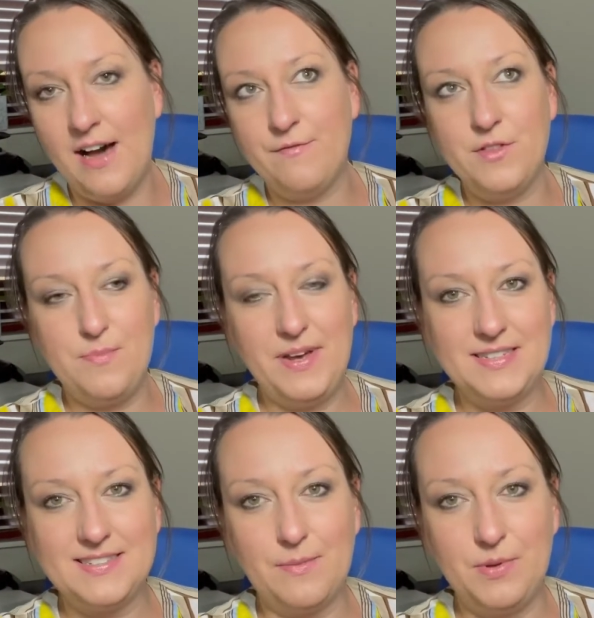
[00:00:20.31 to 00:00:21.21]
For the
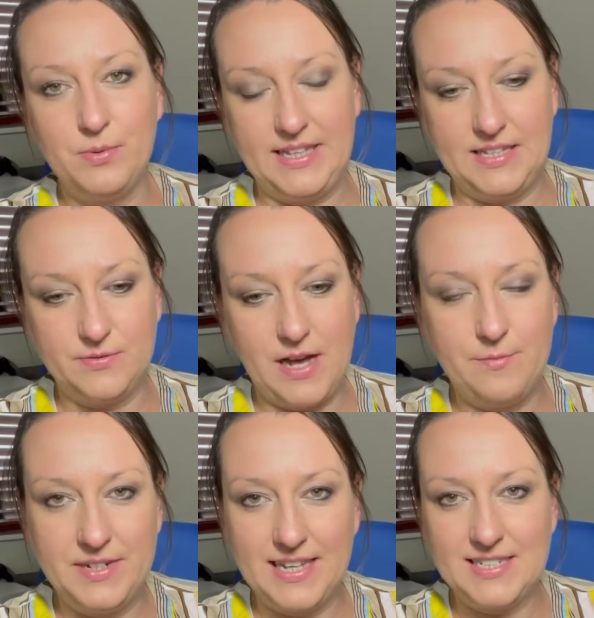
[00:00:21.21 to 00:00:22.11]
past couple of weeks I've
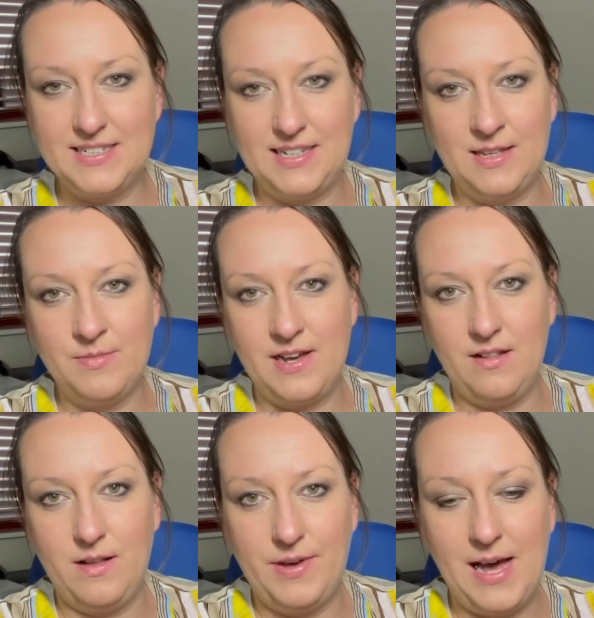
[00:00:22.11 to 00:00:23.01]
been getting an email
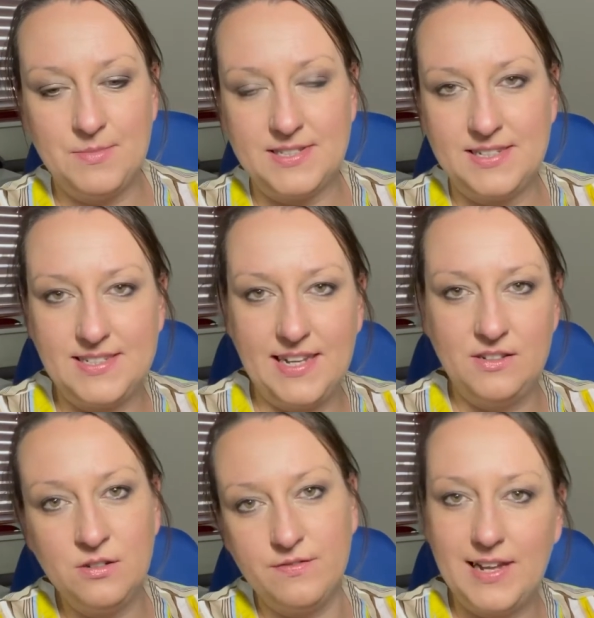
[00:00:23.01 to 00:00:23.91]
about Amazon saying
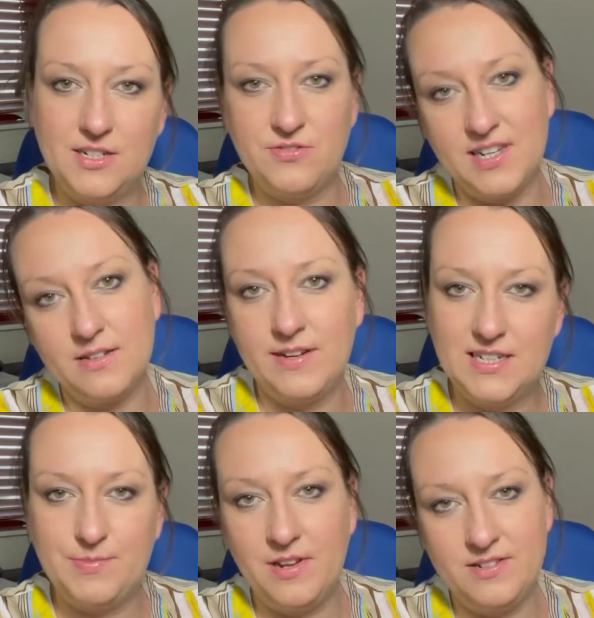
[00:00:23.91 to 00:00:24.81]
your valid tracking rate is
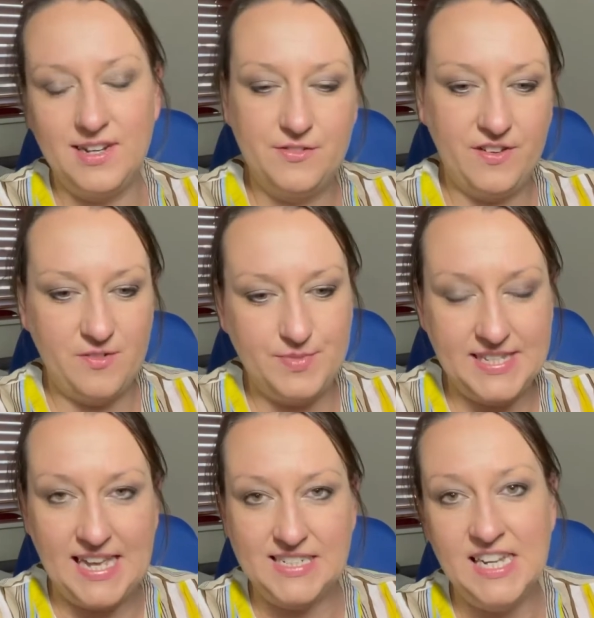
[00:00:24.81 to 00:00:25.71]
below
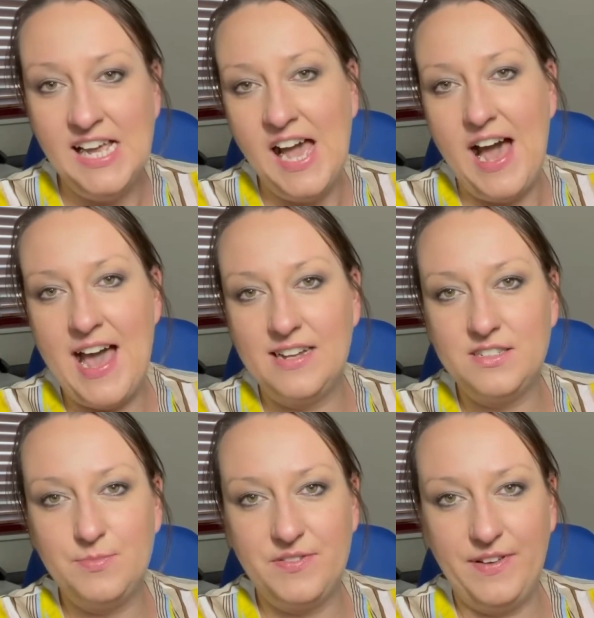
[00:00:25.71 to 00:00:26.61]
95%, and
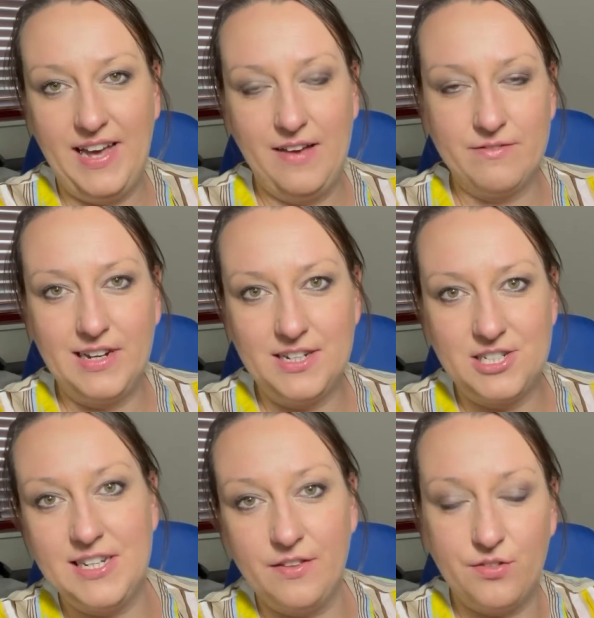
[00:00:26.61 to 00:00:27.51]
to be fair I haven't really
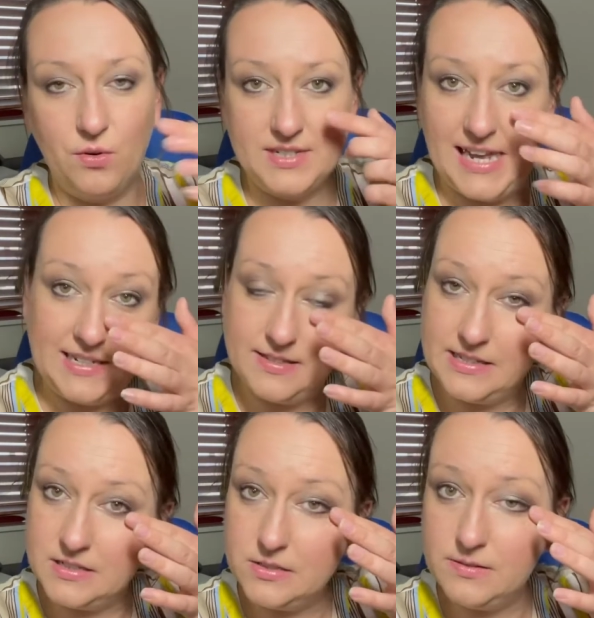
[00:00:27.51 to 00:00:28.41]
actually thought
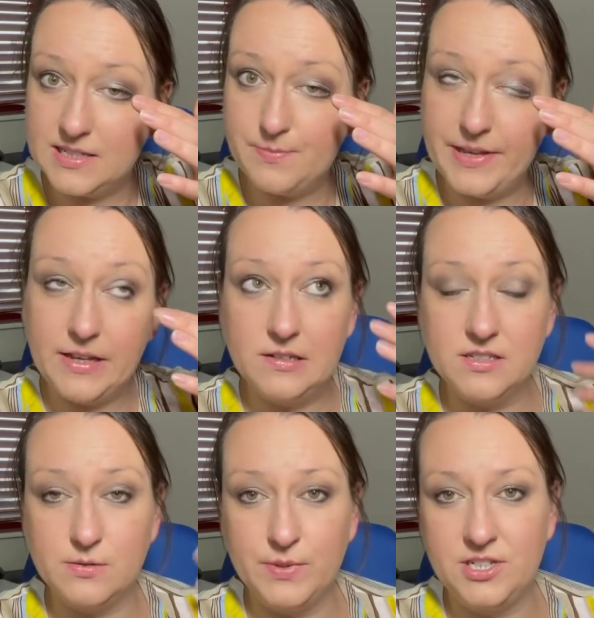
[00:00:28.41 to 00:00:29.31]
anything to this
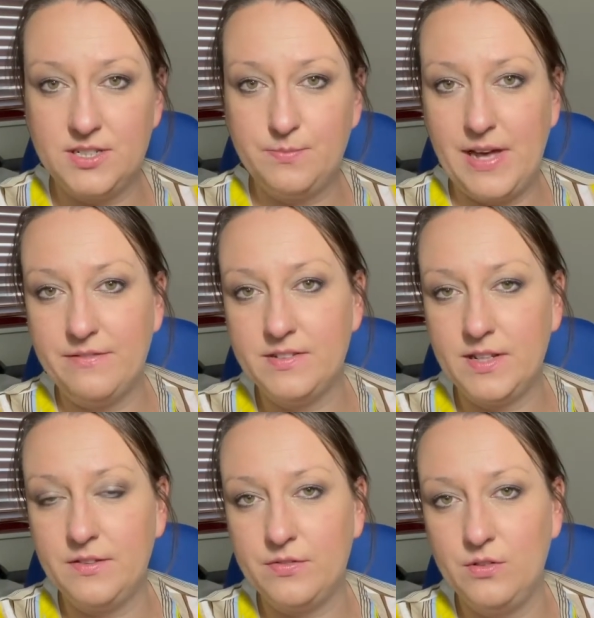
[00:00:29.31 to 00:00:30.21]
because we ship
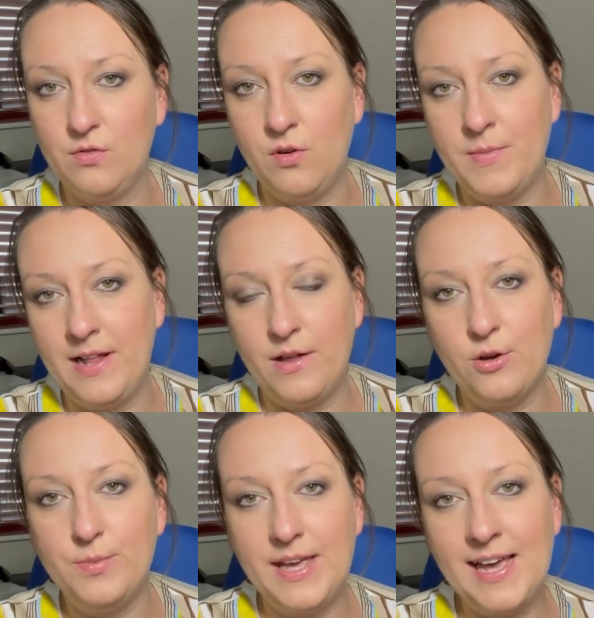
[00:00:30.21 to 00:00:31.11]
everything through Royal Mail
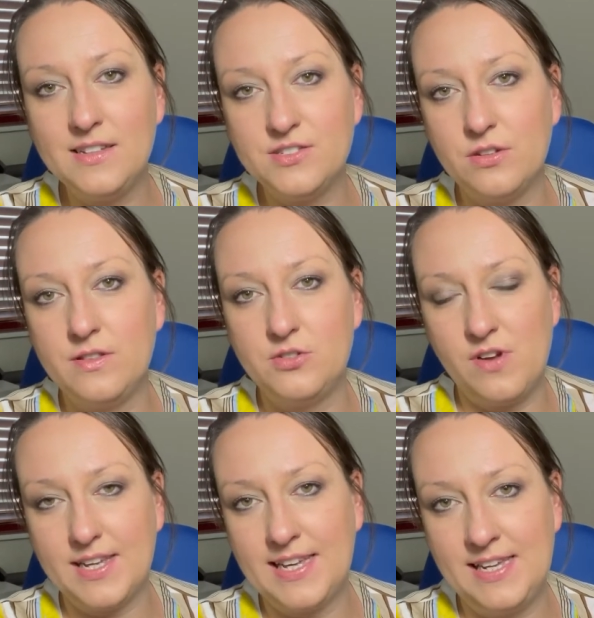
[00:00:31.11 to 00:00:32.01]
OBA, so the
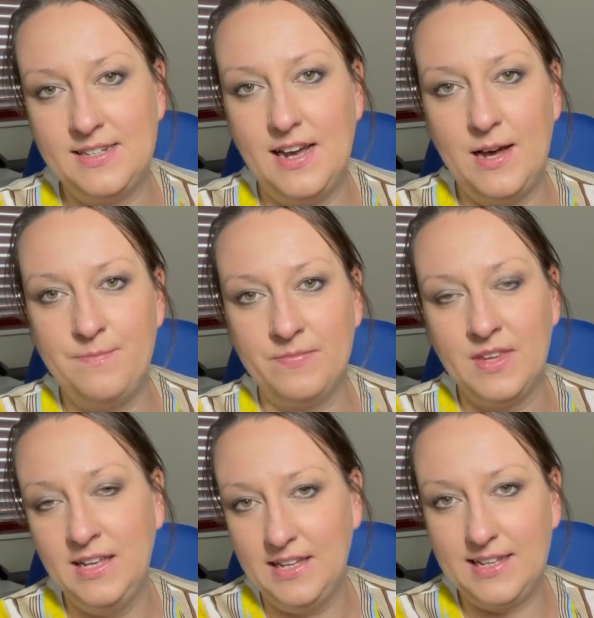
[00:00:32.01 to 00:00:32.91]
tracking
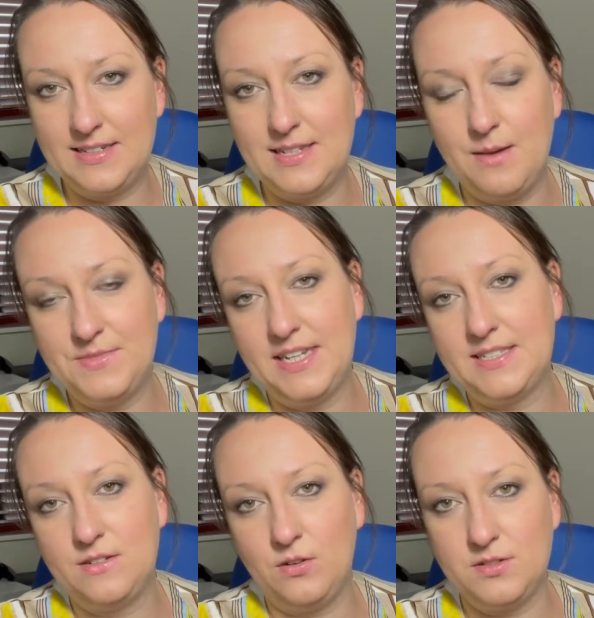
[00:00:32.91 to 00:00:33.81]
gets
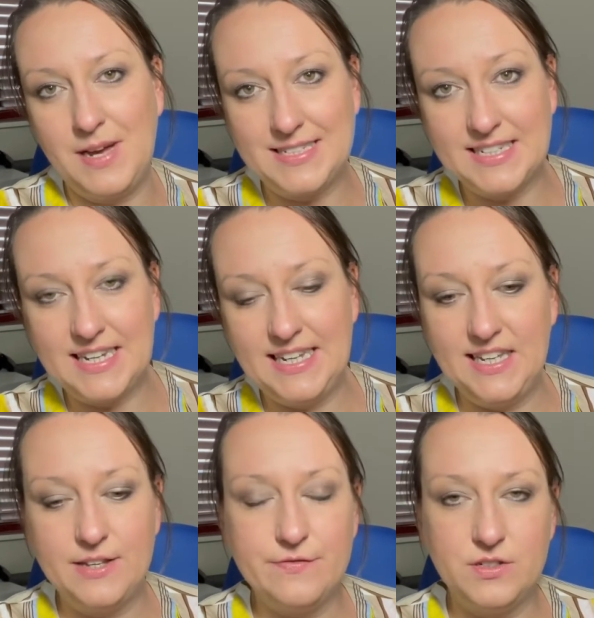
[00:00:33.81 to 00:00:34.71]
updated automatically.
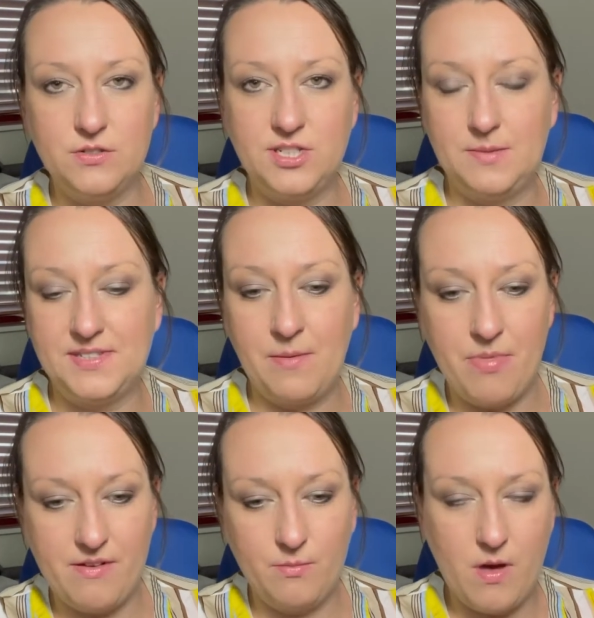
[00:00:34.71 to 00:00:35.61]
If we do ship
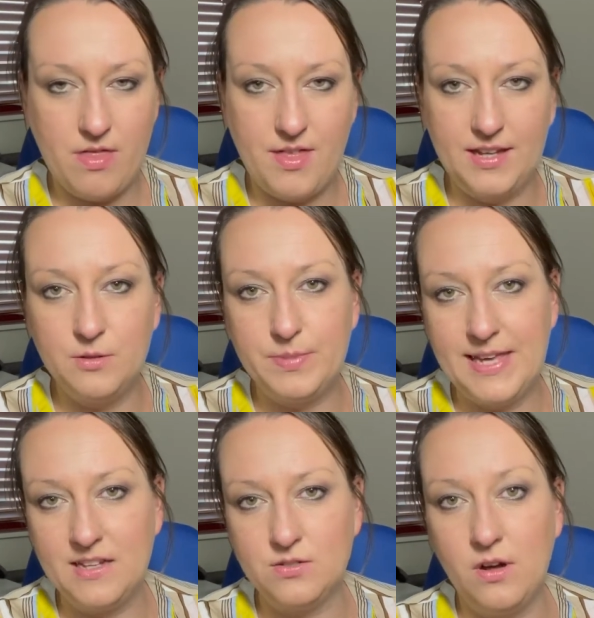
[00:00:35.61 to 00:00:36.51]
something with
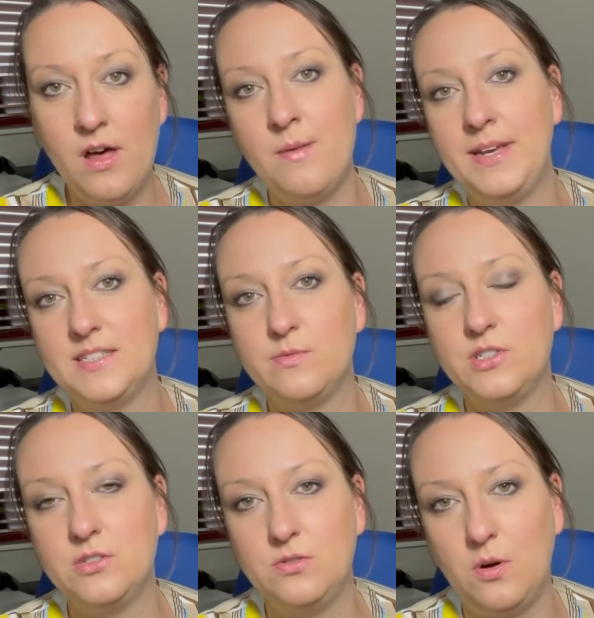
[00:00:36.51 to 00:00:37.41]
UPS or Hermes, we
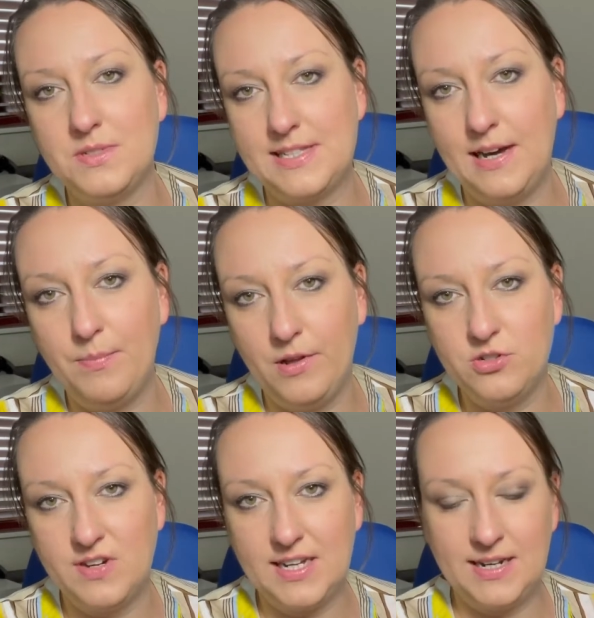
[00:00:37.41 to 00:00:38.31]
do obviously upload
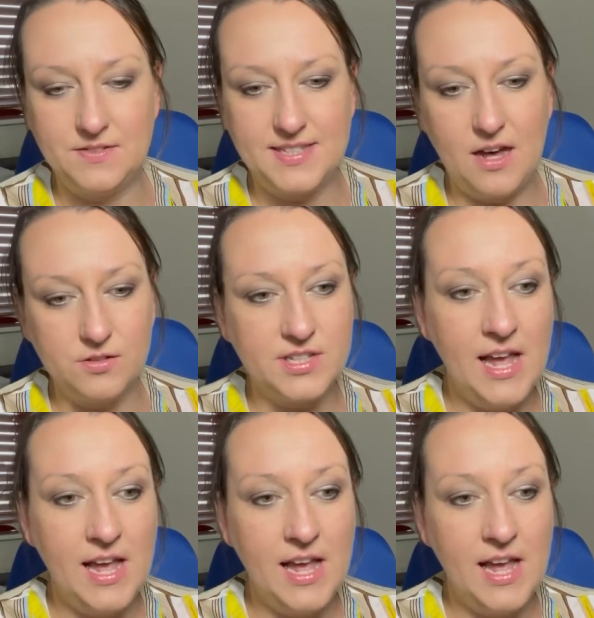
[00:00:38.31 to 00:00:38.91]
tracking ourselves.